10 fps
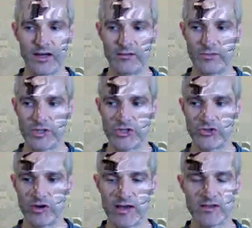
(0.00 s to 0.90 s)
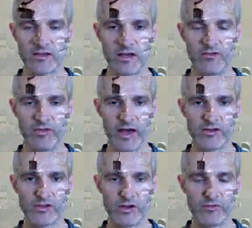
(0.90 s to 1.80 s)
stress
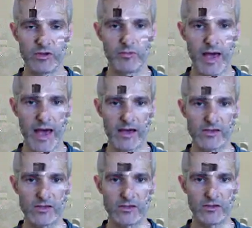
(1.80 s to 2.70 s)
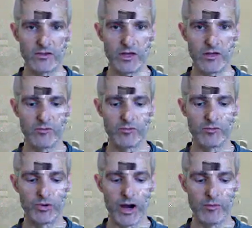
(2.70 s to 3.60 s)
events of the past that
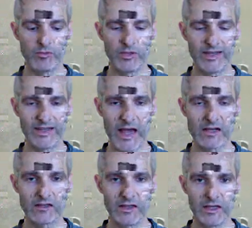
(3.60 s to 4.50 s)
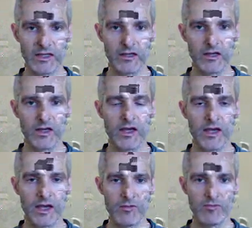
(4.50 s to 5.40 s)
probably likely
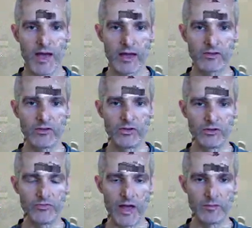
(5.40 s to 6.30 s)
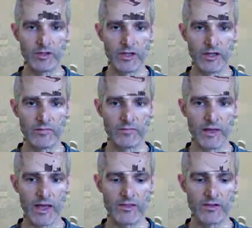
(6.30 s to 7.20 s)
impacted your family.
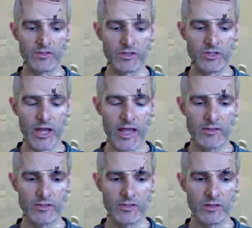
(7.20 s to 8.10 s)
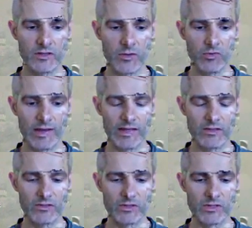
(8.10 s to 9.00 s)
And there's a chance that they went
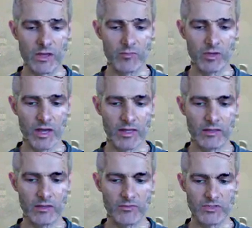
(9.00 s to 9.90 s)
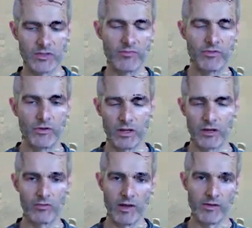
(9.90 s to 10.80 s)
into some kind of suffering
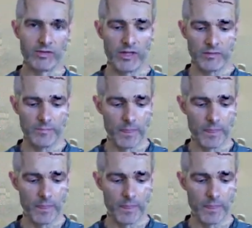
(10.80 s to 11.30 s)
around it.